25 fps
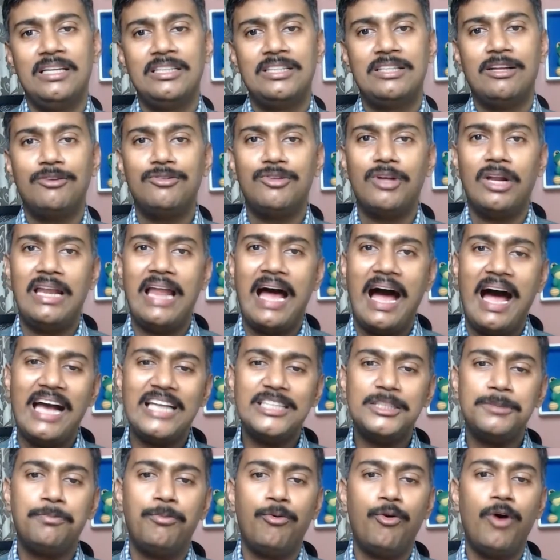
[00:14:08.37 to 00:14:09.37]
Now the
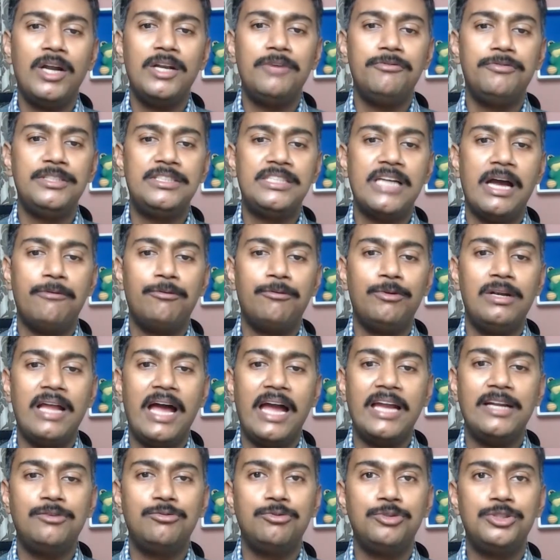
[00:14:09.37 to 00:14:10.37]
last point which I would
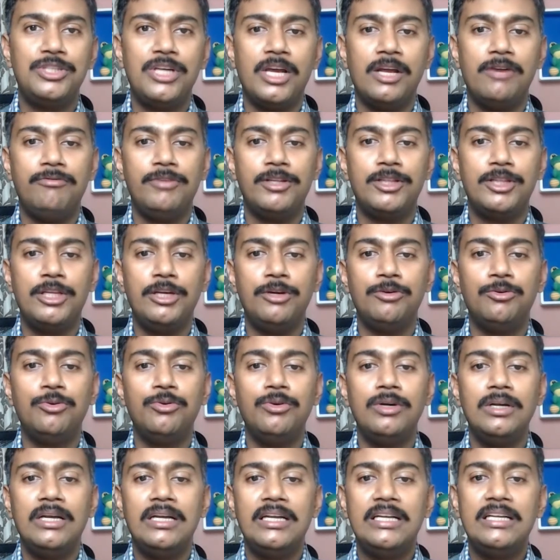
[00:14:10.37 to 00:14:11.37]
like to share with
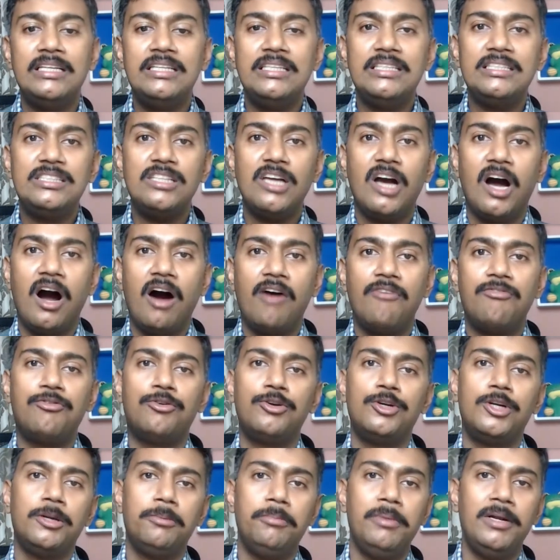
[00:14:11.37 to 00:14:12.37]
you is
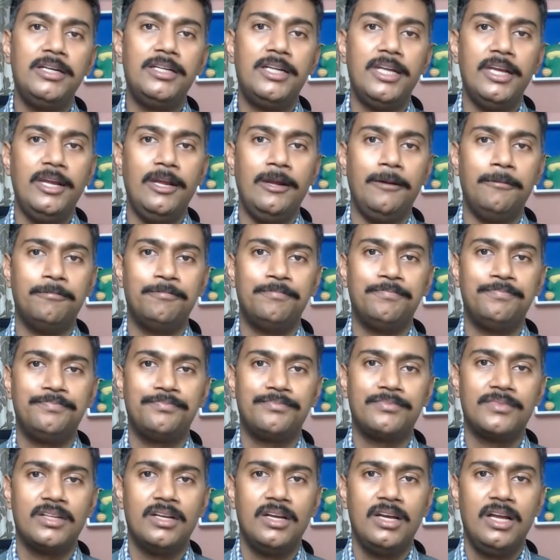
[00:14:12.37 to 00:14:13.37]
affordability.
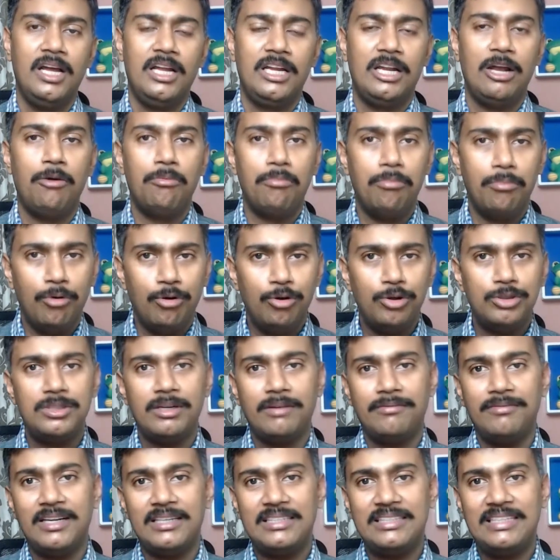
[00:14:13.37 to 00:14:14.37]
Now most
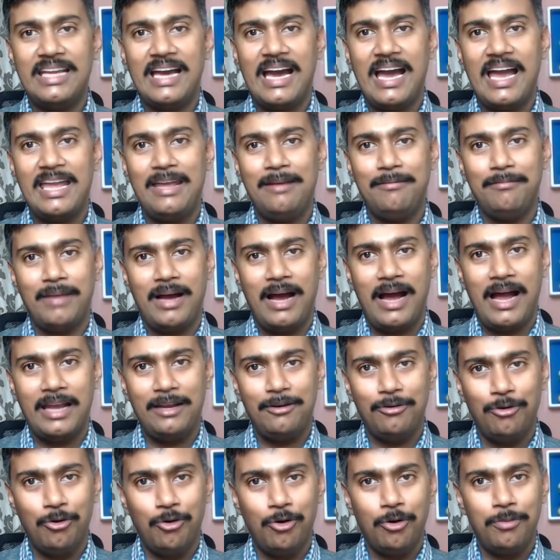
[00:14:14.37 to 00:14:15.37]
of the time, I
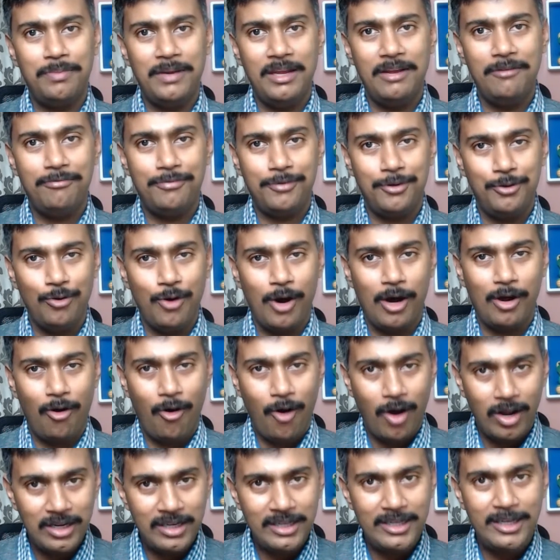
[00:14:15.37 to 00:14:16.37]
hope if you are
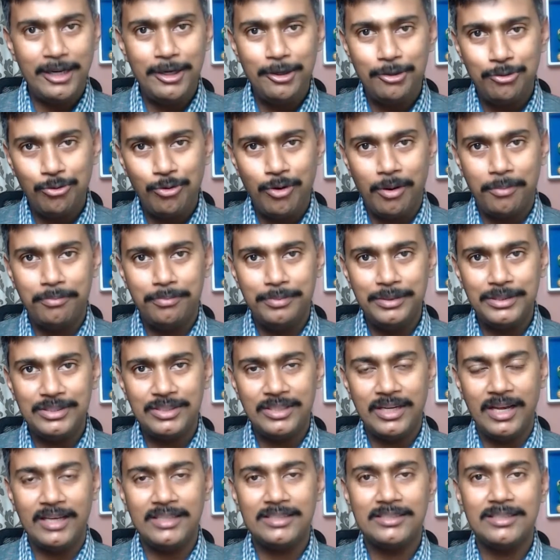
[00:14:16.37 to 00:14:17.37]
already into a
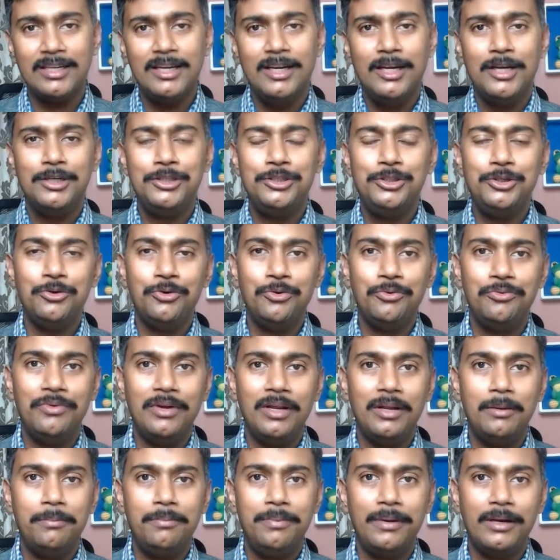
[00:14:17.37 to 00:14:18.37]
business, you
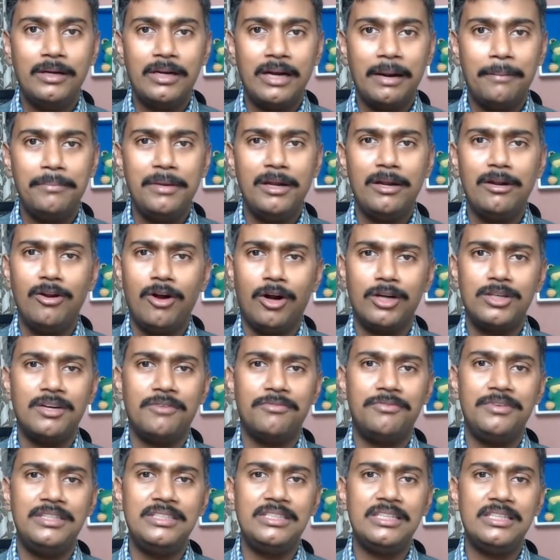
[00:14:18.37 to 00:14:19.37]
will be coming lot
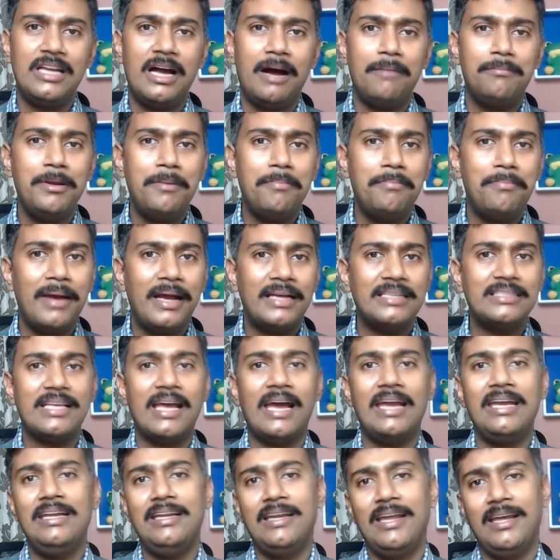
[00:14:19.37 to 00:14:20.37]
of reason, abhi paisa
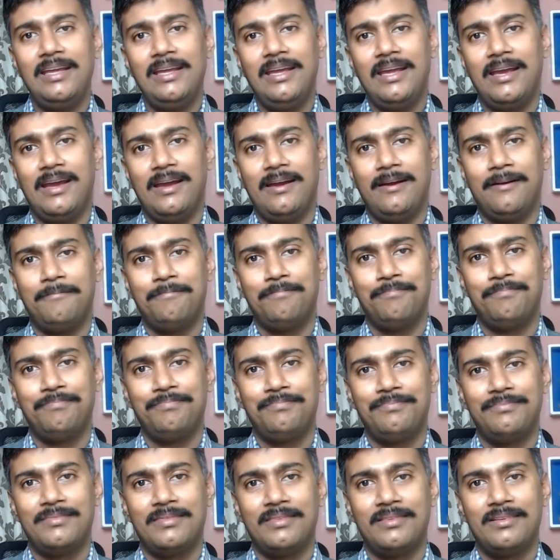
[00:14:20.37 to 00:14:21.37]
hi nahi hai.
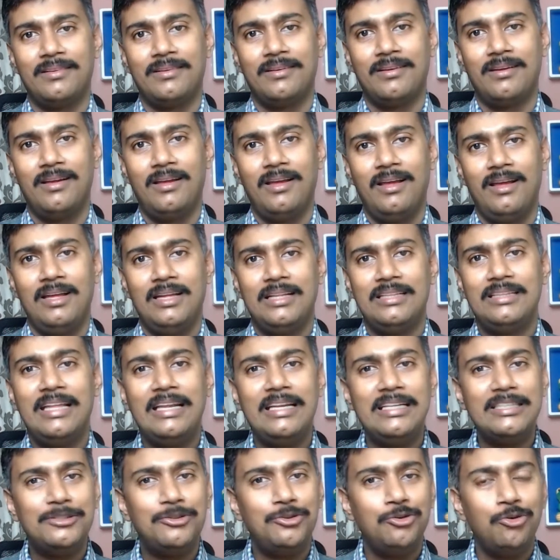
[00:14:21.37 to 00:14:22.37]

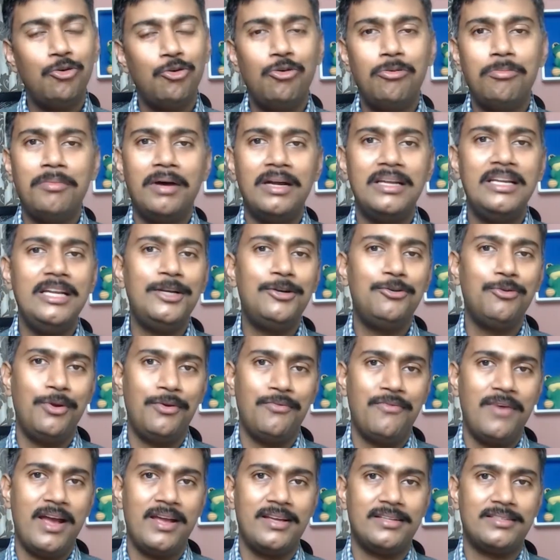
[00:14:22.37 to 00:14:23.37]
There is no money to
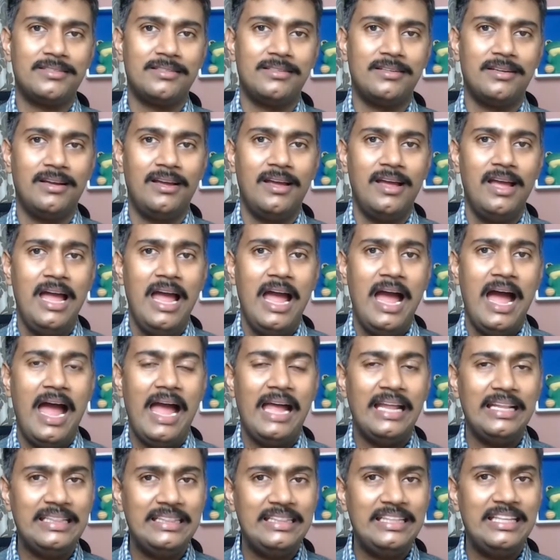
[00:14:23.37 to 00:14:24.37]
invest.
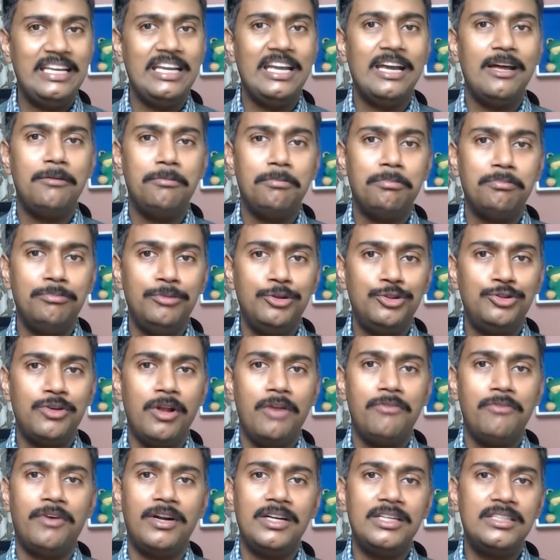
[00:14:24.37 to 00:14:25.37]
And there
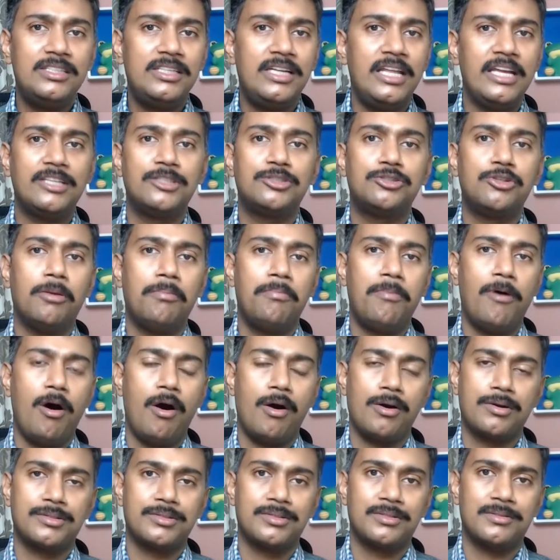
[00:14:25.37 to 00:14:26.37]
mutual fund ticks the
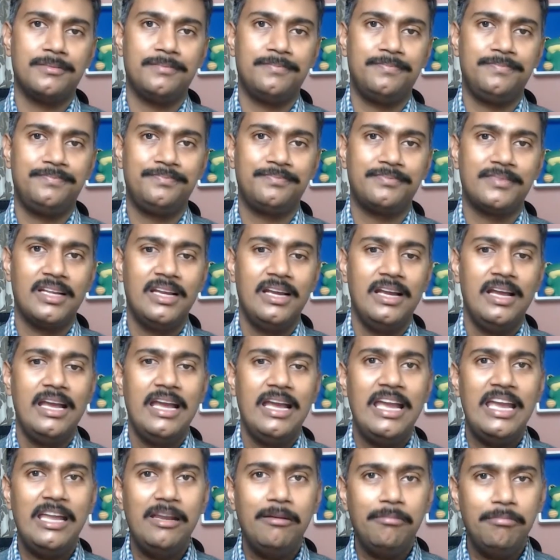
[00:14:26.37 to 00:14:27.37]
box.
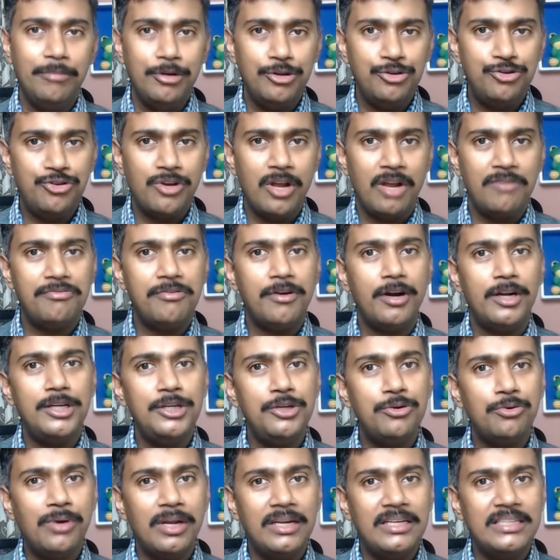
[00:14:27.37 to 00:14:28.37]
In mutual fund,
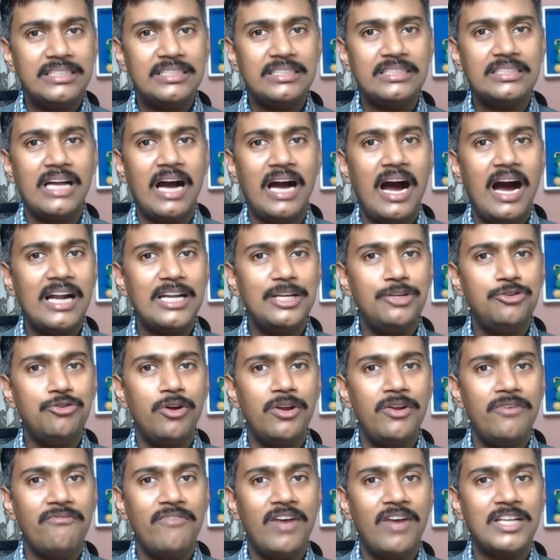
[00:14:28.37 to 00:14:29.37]
you can start your
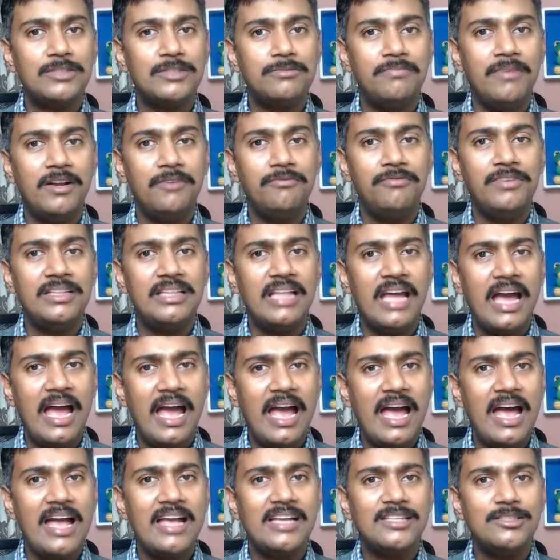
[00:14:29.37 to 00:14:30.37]
investment with
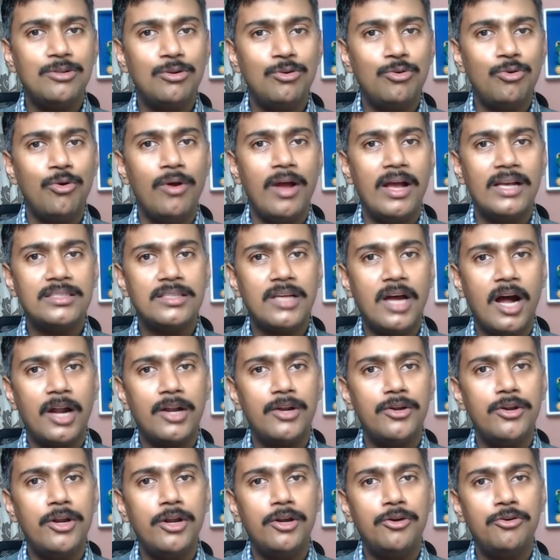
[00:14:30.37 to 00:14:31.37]
as low as one
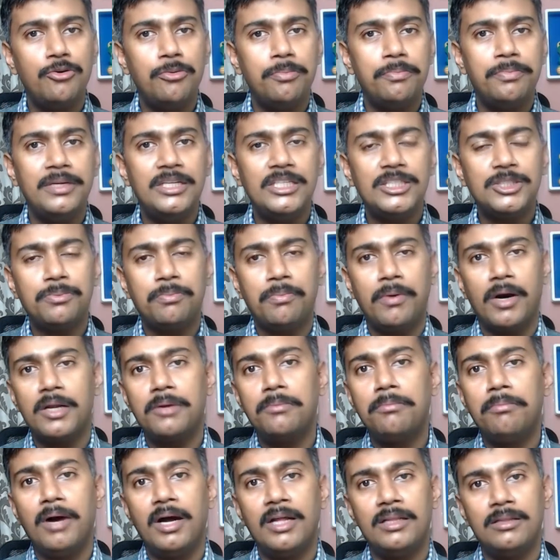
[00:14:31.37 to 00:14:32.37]
hundred rupees
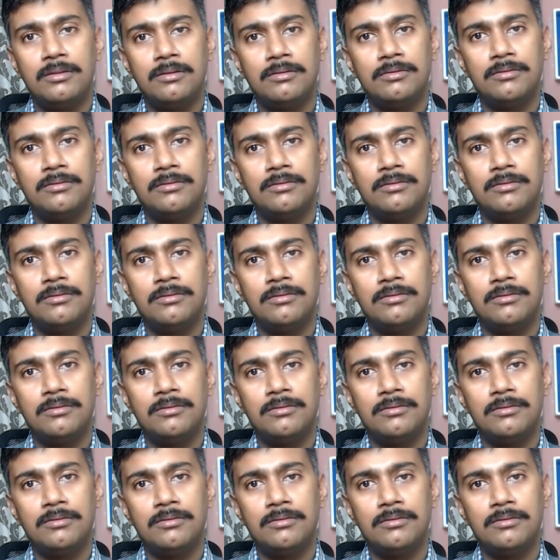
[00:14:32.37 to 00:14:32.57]
per month.